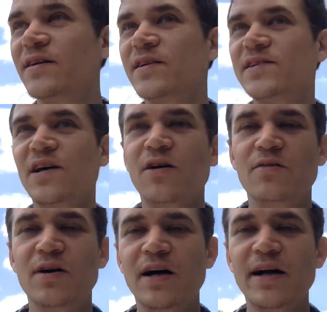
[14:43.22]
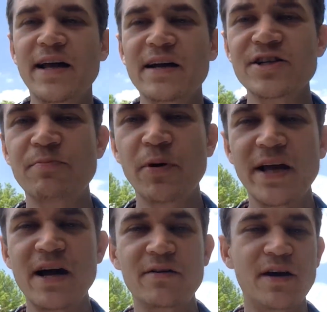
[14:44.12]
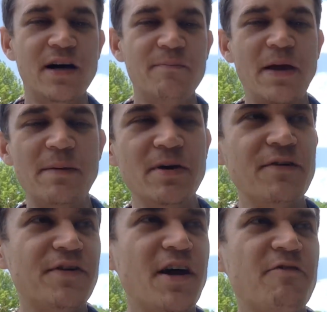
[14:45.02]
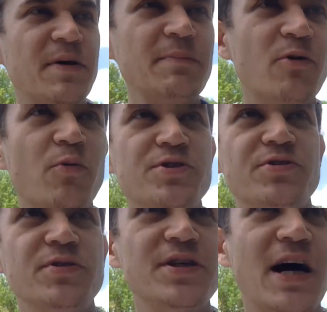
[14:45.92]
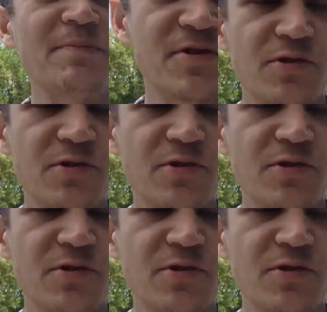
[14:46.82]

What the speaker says: So again, just pointing out, maybe if enough people were to adopt this